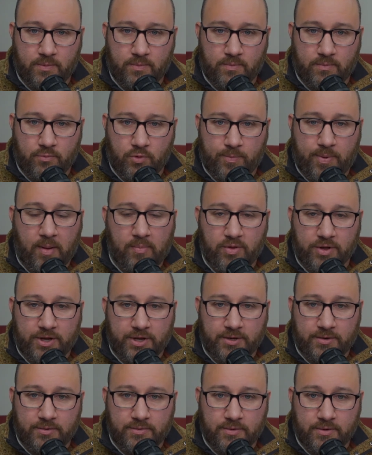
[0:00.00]

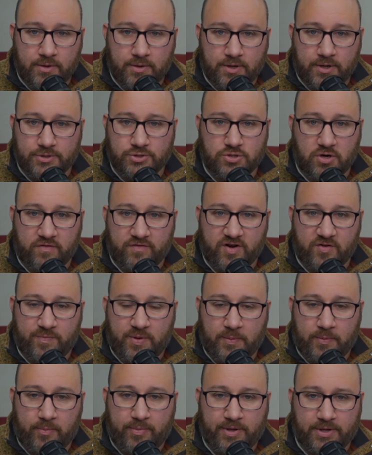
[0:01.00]
Republican conservative
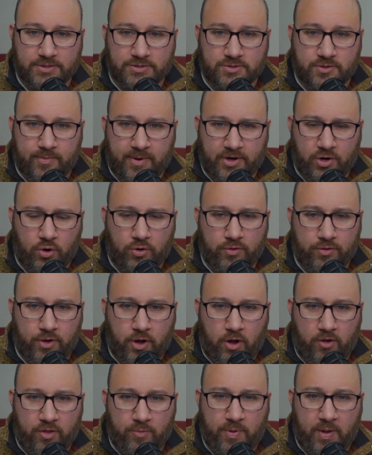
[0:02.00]
people, because
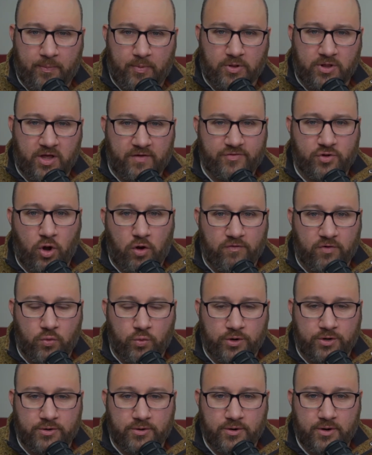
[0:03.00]
all the people left over
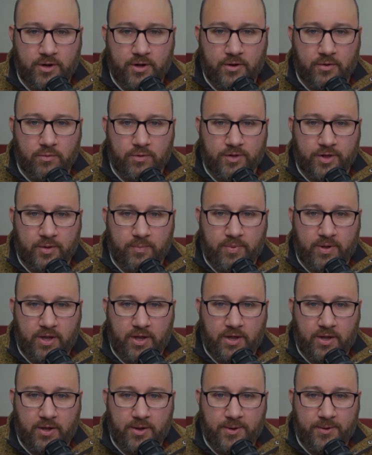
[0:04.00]
wouldn't really
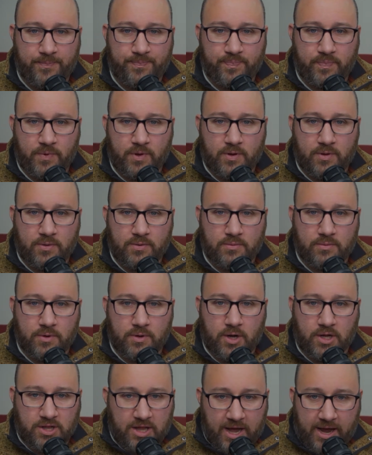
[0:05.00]
be
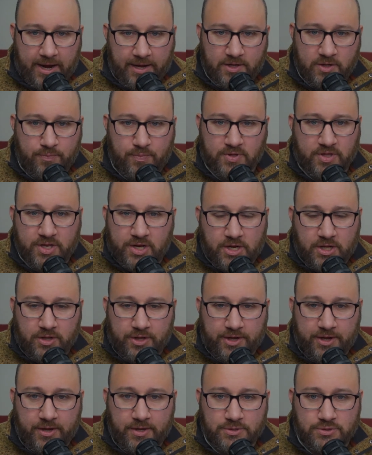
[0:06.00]
aligned
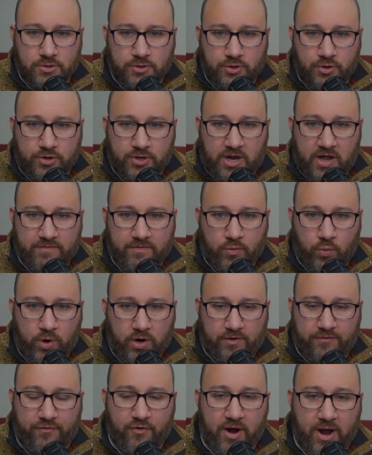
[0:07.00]
politically. So you could have a
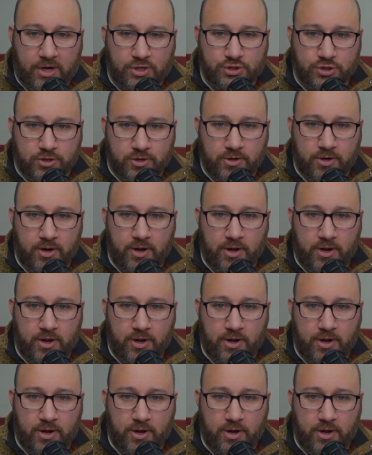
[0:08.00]
weird fractured